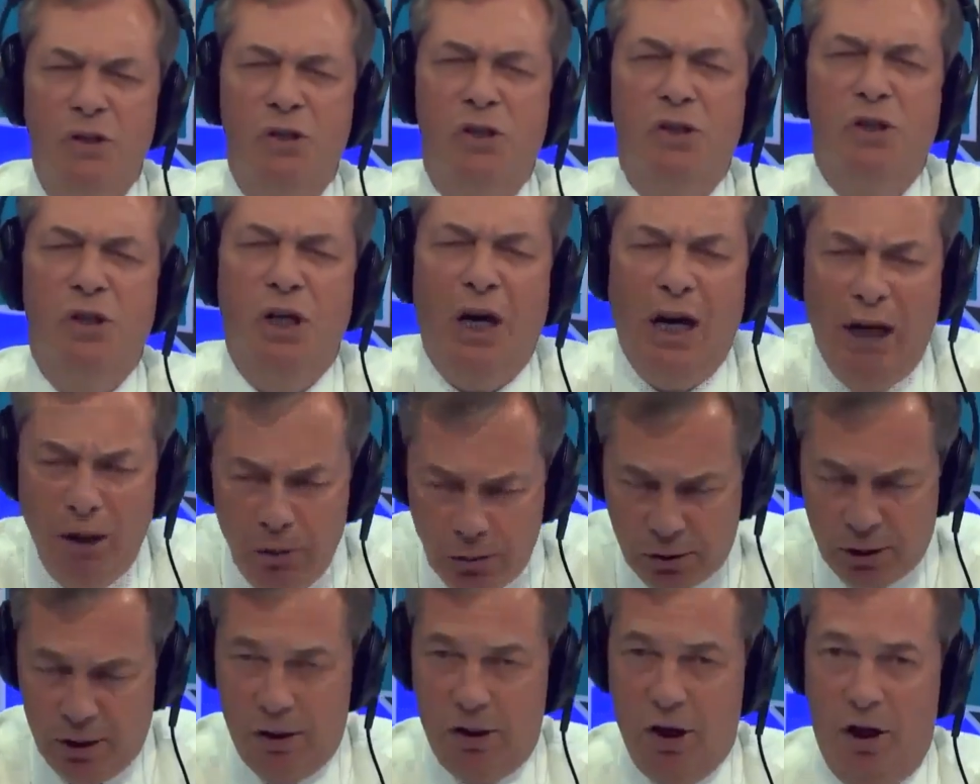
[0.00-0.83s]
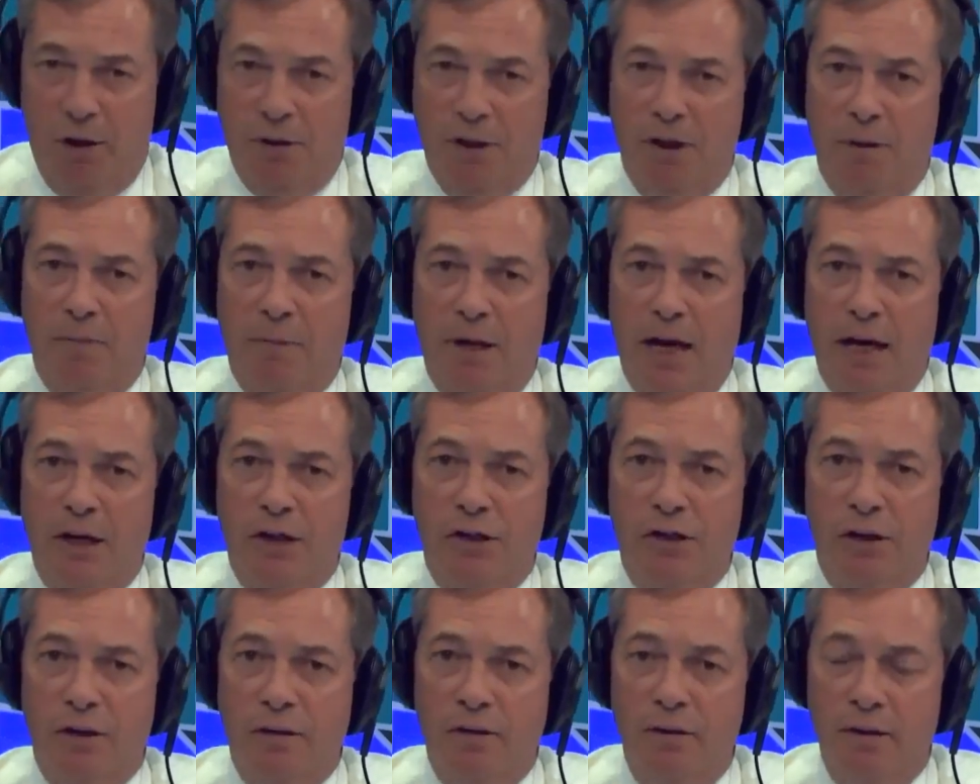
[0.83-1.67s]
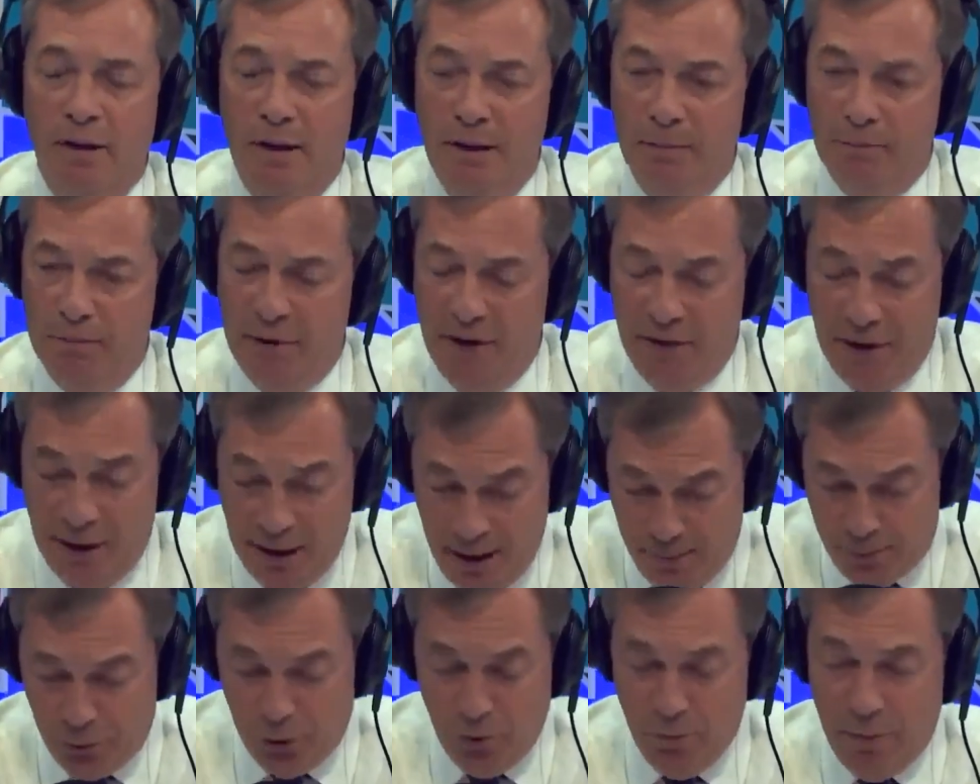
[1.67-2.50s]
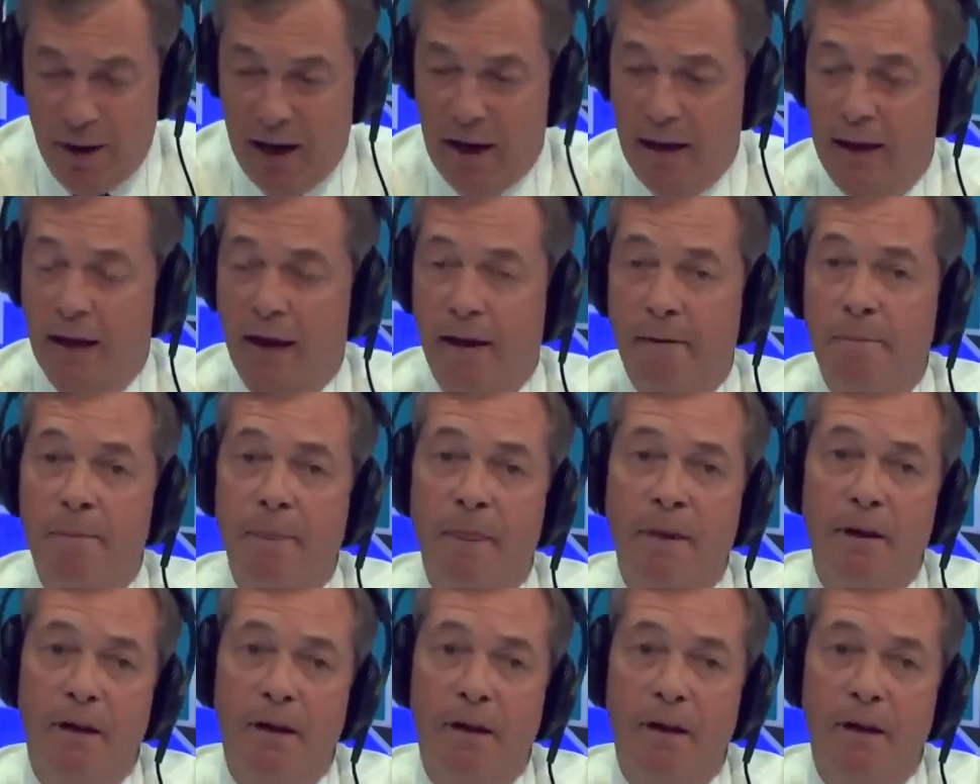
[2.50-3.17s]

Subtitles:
total condemnation by the liberal media